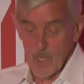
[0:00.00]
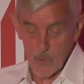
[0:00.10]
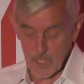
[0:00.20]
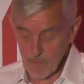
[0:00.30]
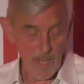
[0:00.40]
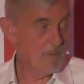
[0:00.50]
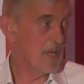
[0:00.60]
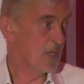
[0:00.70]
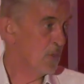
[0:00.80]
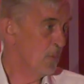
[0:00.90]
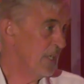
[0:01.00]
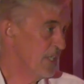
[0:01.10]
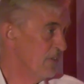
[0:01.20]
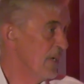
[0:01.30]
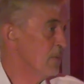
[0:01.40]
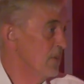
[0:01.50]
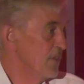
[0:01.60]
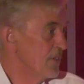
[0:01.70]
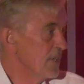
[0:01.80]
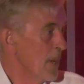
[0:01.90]
was I met a man called Peter
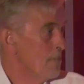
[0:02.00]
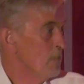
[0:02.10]
Edwards.